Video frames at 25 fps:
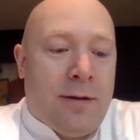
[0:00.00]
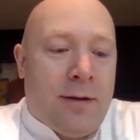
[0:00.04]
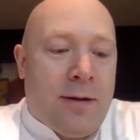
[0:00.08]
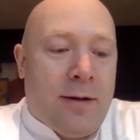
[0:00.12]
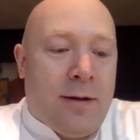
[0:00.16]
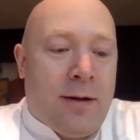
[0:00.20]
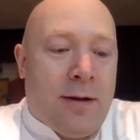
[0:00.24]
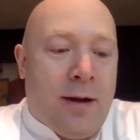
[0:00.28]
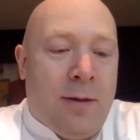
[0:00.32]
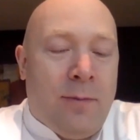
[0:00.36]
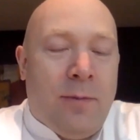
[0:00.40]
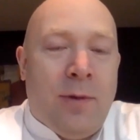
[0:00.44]

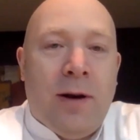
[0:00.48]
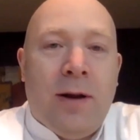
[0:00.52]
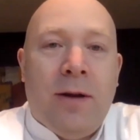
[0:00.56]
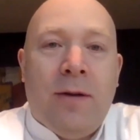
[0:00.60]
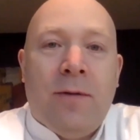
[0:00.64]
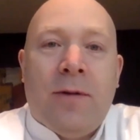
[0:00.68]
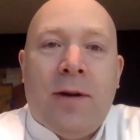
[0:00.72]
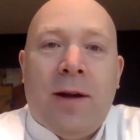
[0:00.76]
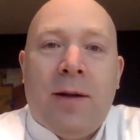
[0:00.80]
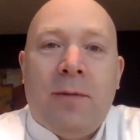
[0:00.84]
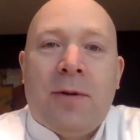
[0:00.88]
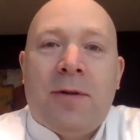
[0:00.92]
I
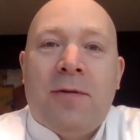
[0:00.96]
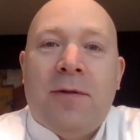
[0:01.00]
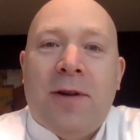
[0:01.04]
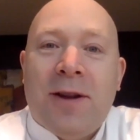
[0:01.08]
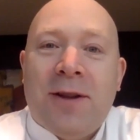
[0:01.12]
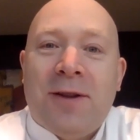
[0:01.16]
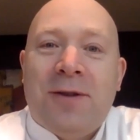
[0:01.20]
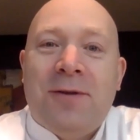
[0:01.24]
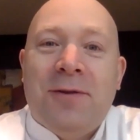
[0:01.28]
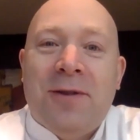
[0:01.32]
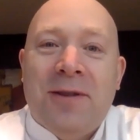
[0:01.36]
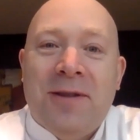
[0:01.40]
believe I'm
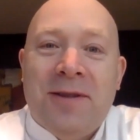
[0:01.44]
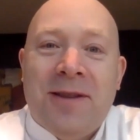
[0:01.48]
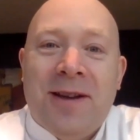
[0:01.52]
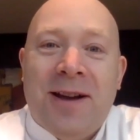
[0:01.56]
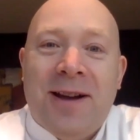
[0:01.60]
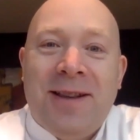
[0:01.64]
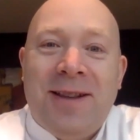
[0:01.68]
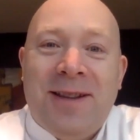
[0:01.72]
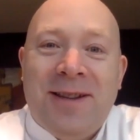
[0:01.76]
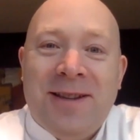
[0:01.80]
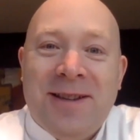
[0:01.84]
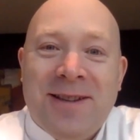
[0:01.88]
quite good at
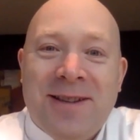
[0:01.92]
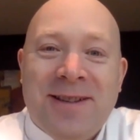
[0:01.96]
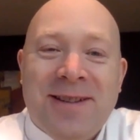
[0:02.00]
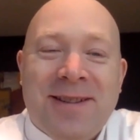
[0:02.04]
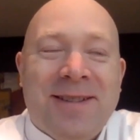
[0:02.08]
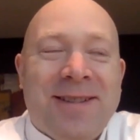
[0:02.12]
that.